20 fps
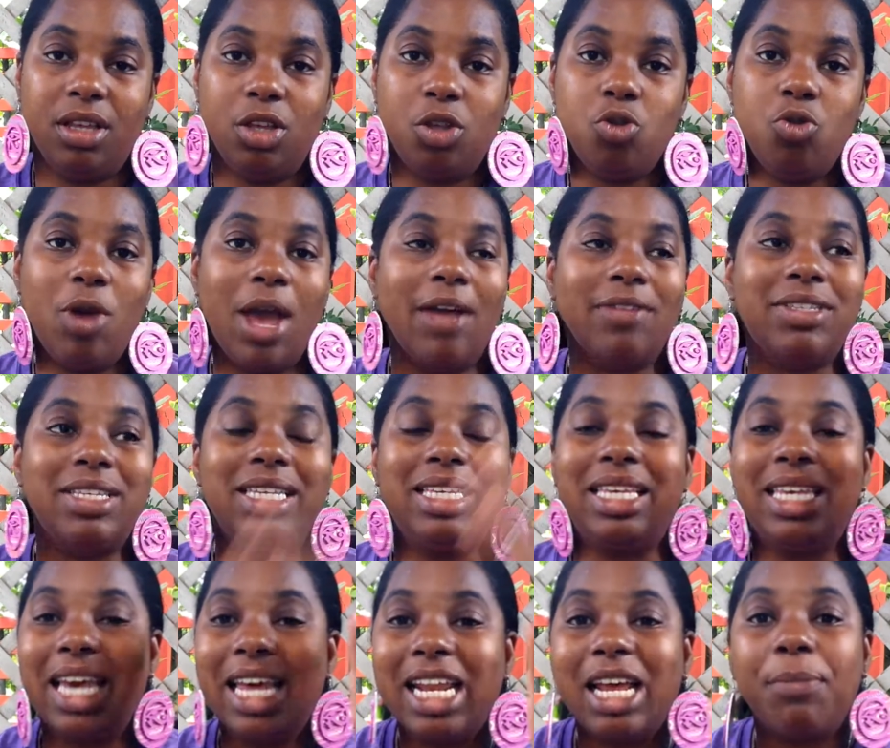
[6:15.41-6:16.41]
you have to
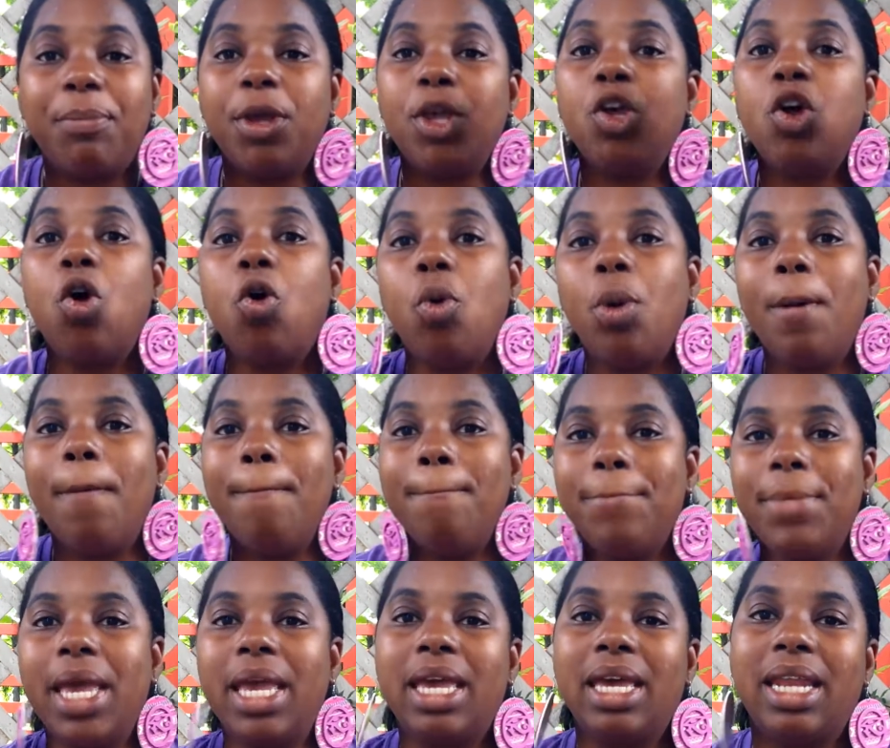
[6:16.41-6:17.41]
get up and go
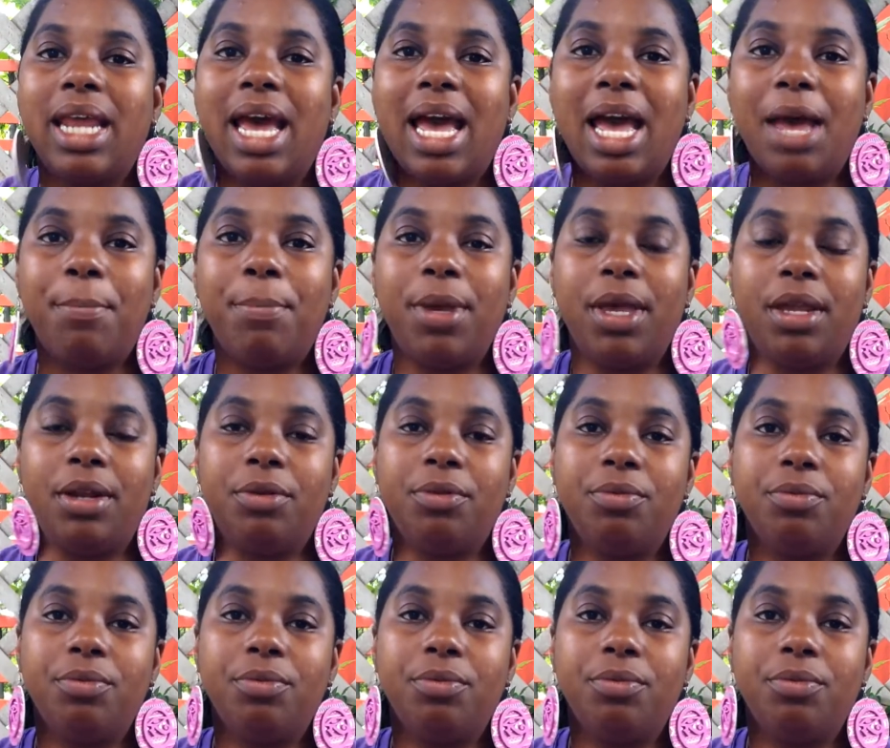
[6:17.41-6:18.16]
make it happen